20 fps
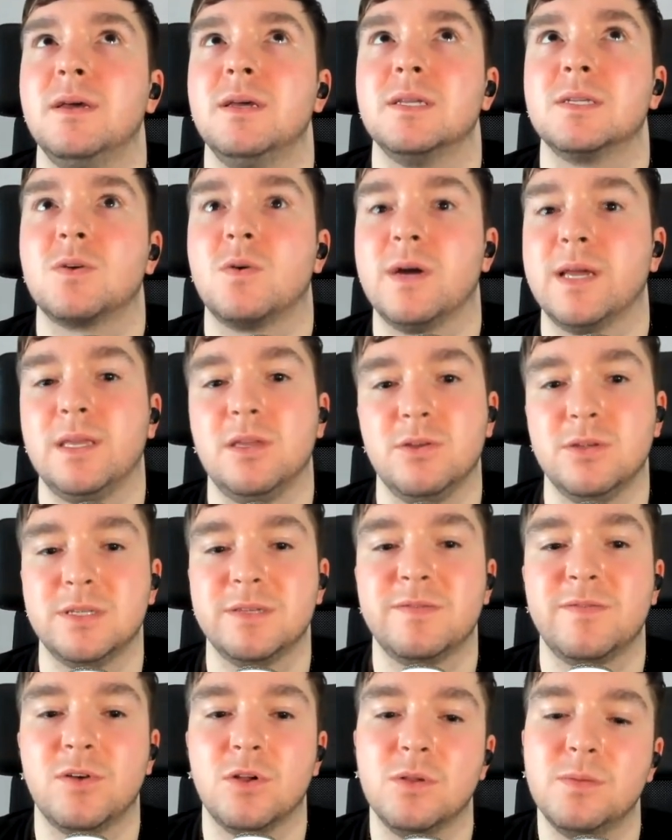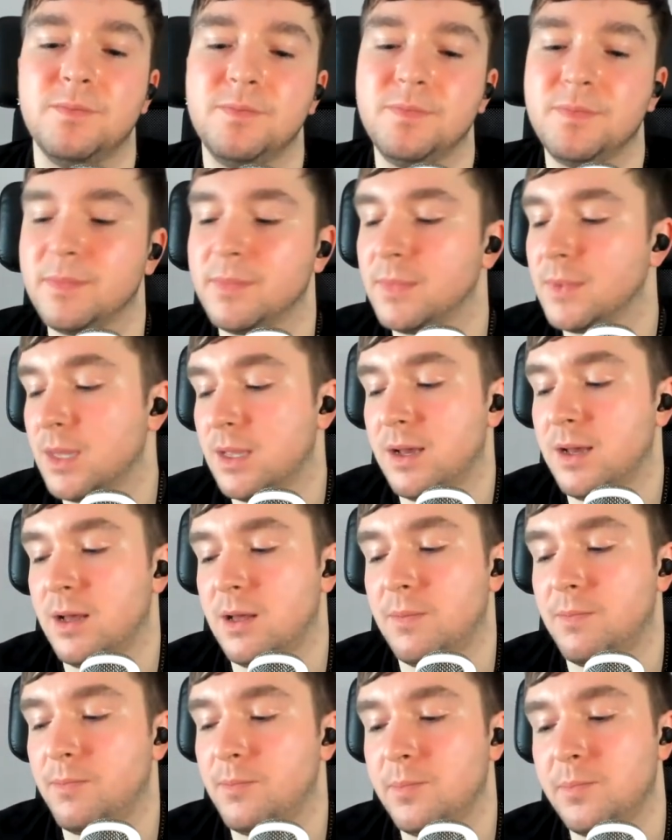it's quite useful.
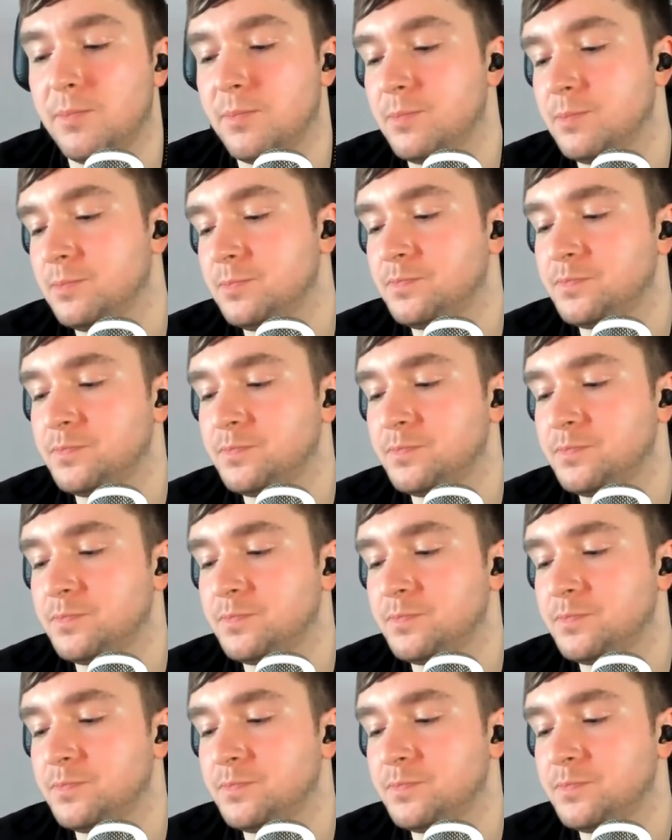Um, yeah.